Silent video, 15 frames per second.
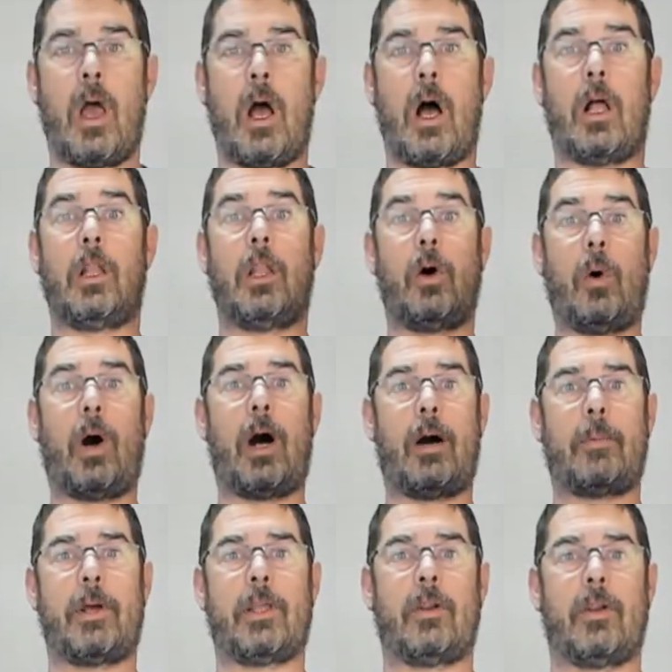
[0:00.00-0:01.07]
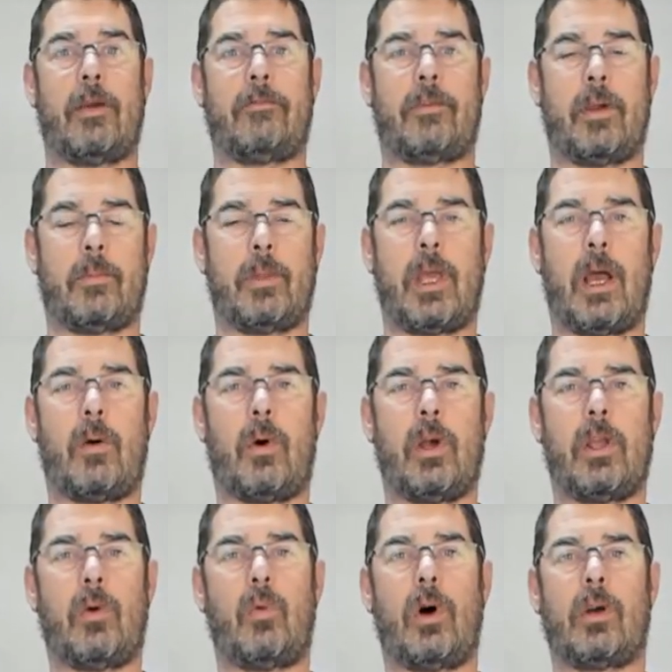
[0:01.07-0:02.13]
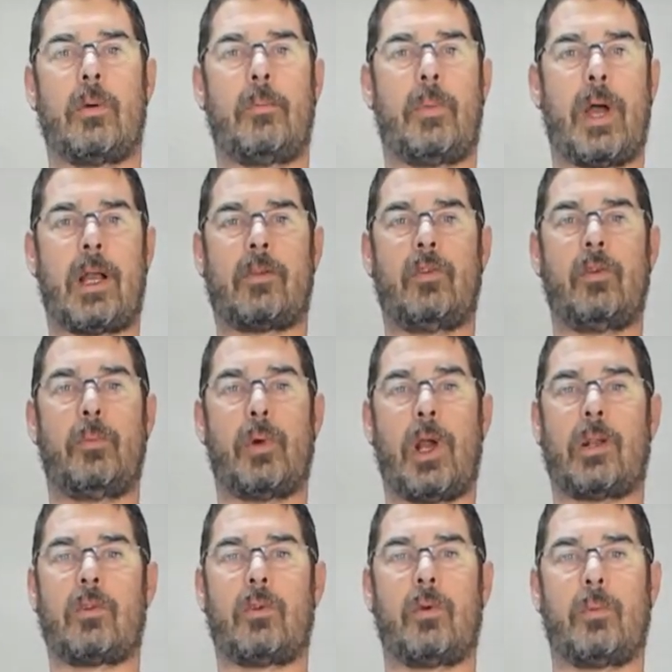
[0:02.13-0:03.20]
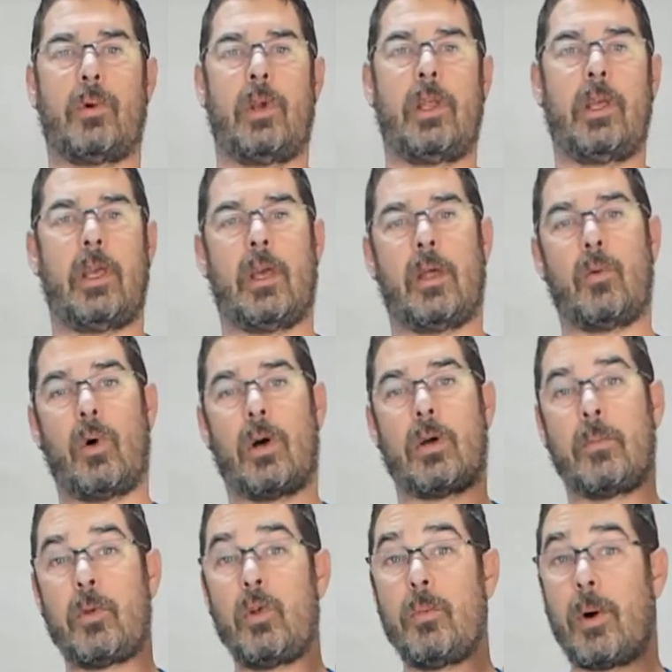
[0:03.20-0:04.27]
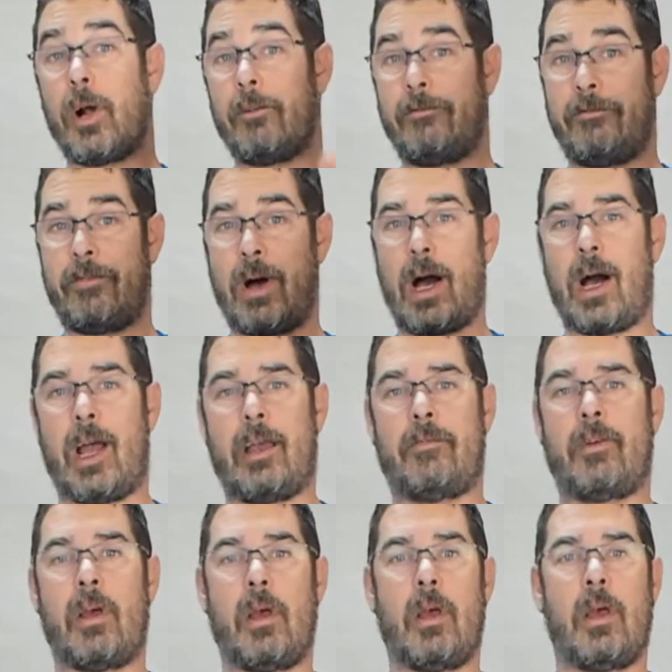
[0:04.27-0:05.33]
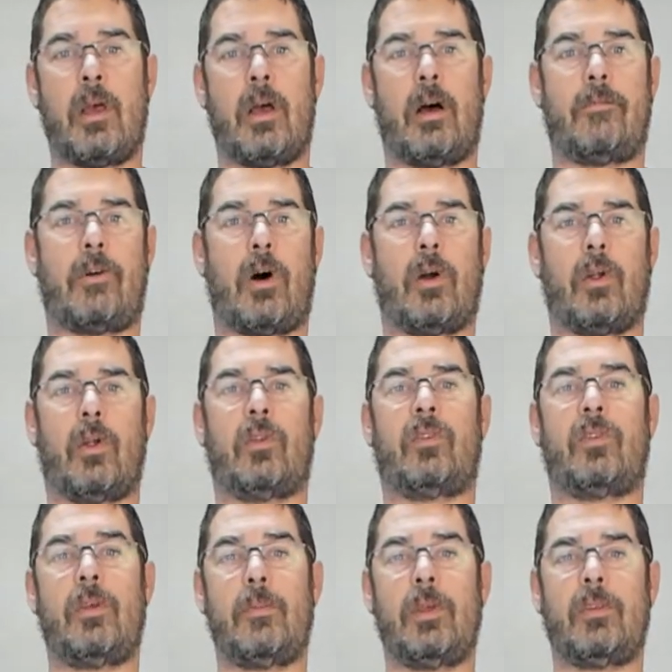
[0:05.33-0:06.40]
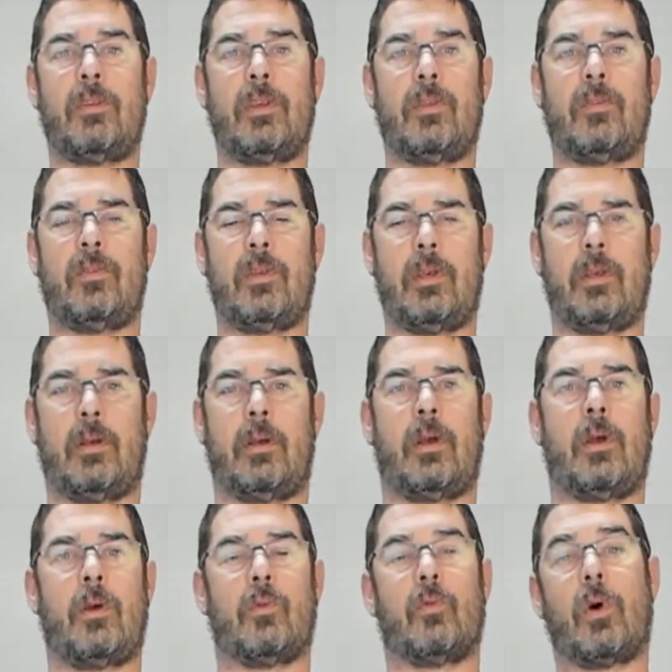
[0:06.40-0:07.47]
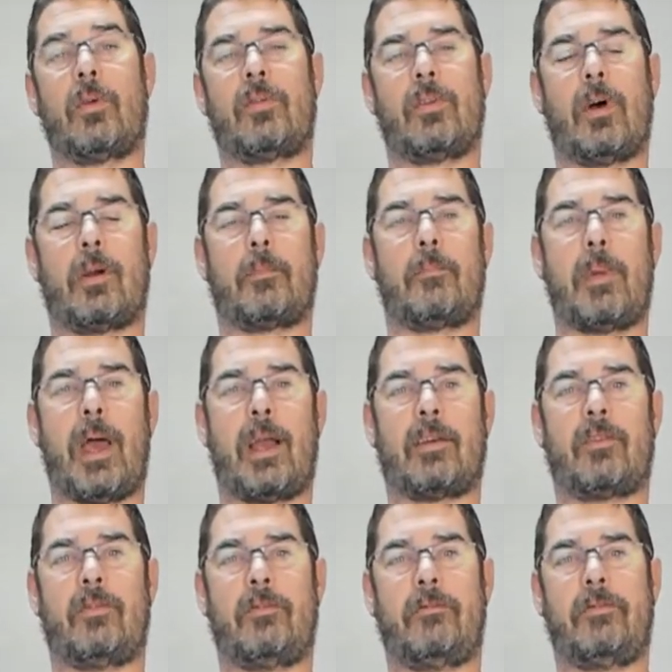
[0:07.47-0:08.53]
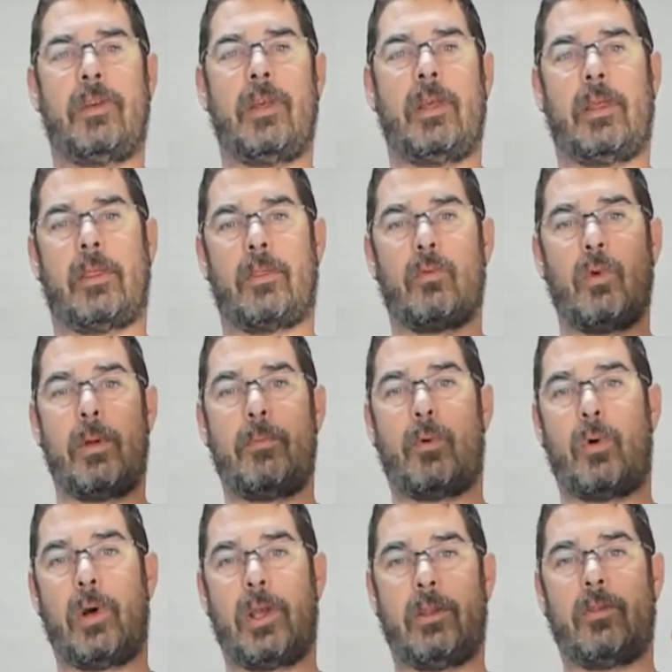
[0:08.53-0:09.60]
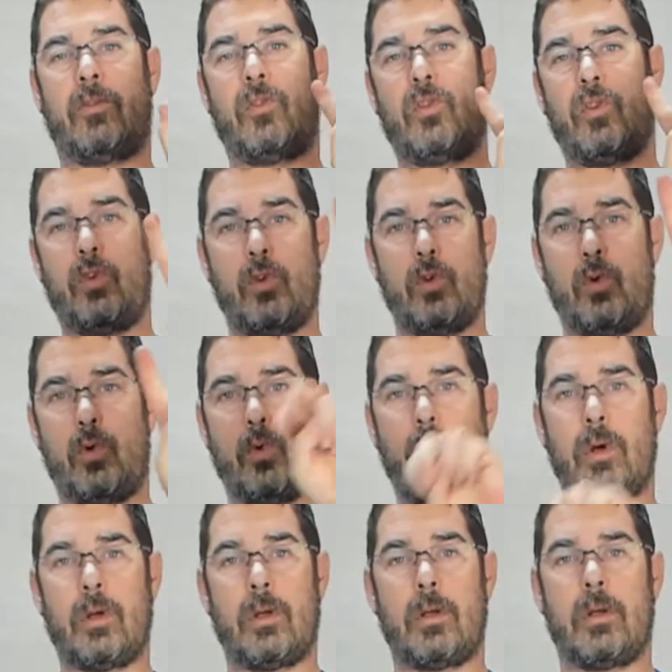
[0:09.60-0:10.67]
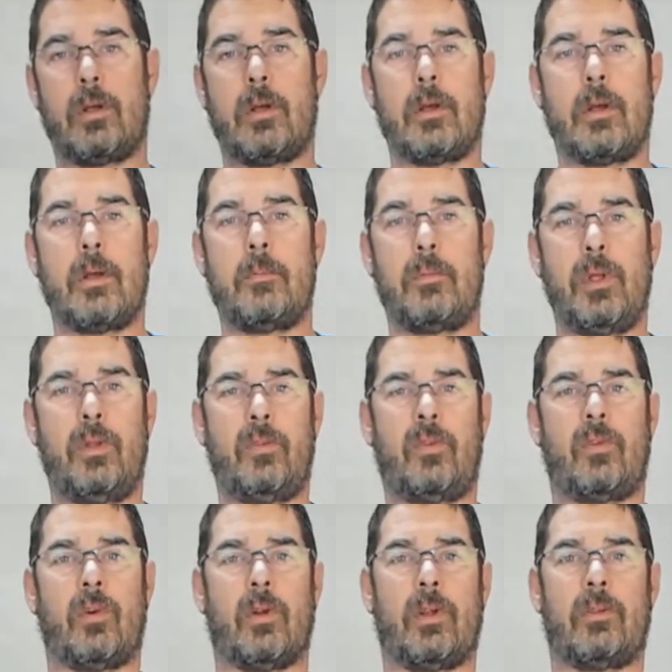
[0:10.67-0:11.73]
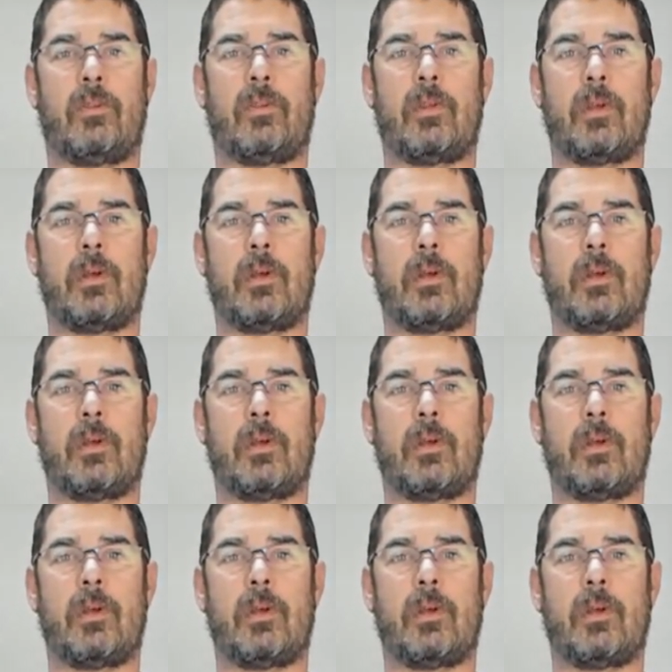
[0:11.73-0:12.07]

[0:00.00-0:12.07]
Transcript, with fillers: Aloha, my internet family. How are you? Welcome back to Practical Printing and welcome to part 5 of our SeeMeCNC Rostock Max V 3.2 build series.